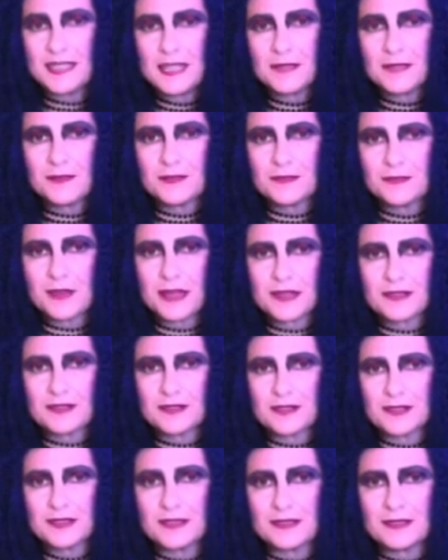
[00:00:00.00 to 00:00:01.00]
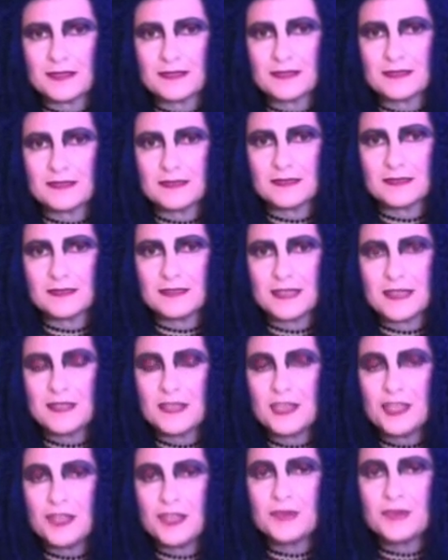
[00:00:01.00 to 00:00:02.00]
Secret Records in
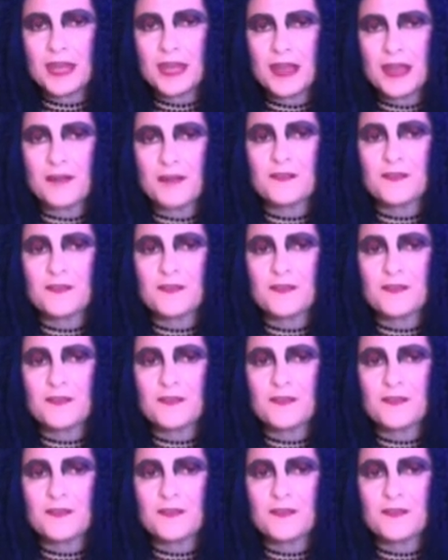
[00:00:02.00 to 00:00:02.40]
the UK